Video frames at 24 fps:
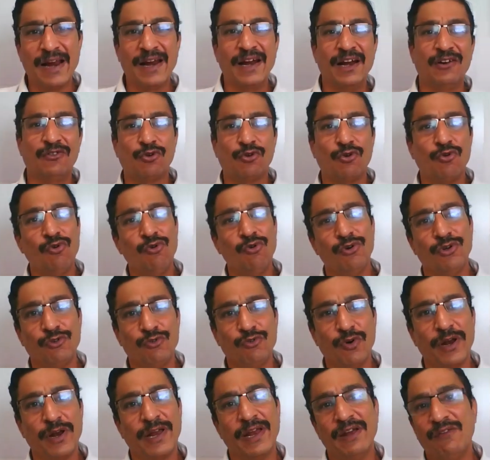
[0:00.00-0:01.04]
it through
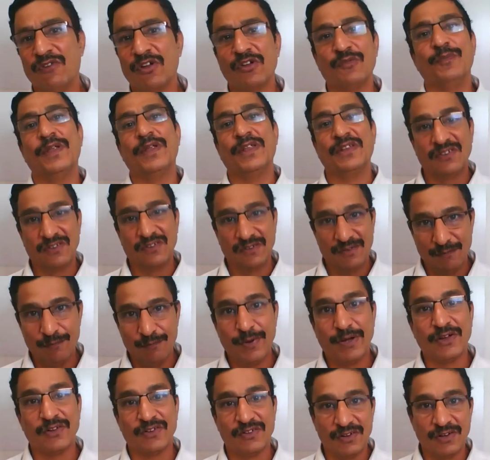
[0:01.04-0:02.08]
your investments,
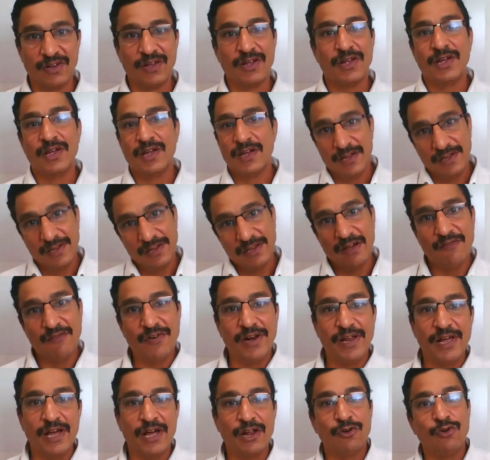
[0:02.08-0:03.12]
because
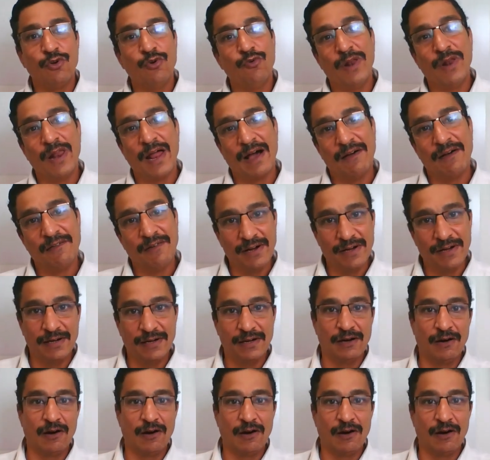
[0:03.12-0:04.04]
every year you will have an